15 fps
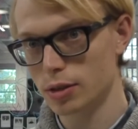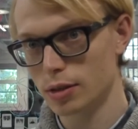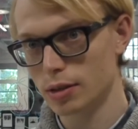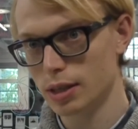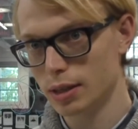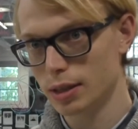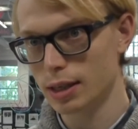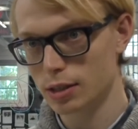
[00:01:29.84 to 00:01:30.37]
are
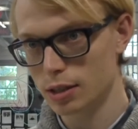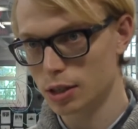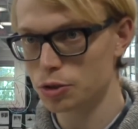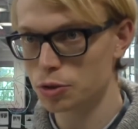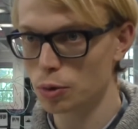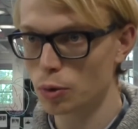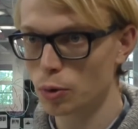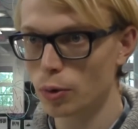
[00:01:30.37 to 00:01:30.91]
in that
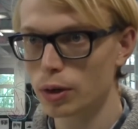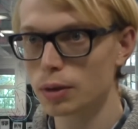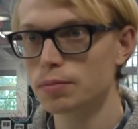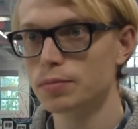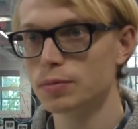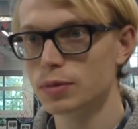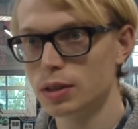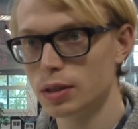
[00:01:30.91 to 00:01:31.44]
central core,
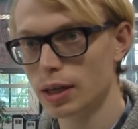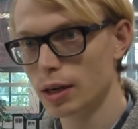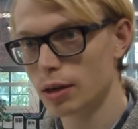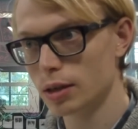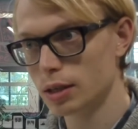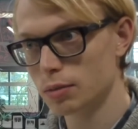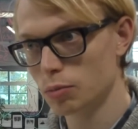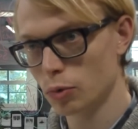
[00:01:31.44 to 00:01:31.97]
they
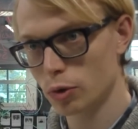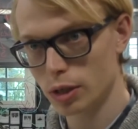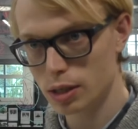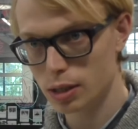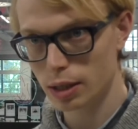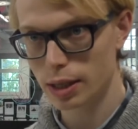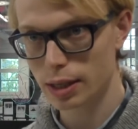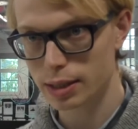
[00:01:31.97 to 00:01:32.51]
are more
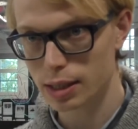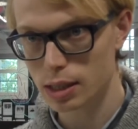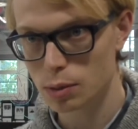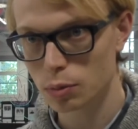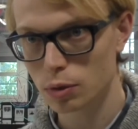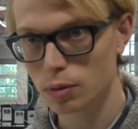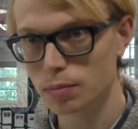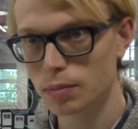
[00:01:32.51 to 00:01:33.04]
easily
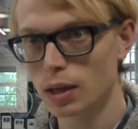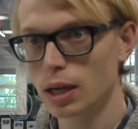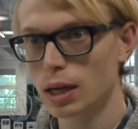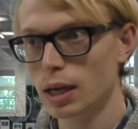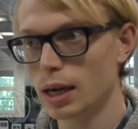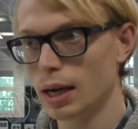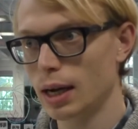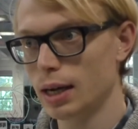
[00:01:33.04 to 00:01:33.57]
accessible,
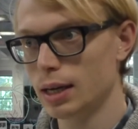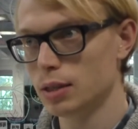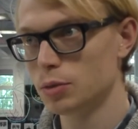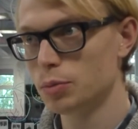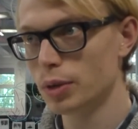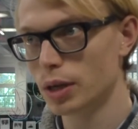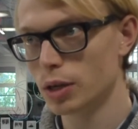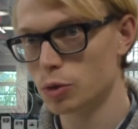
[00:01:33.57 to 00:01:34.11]
and
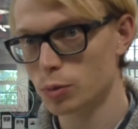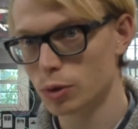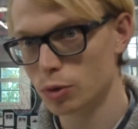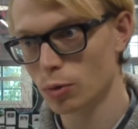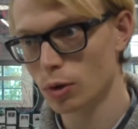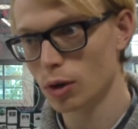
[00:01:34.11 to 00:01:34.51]
because we do a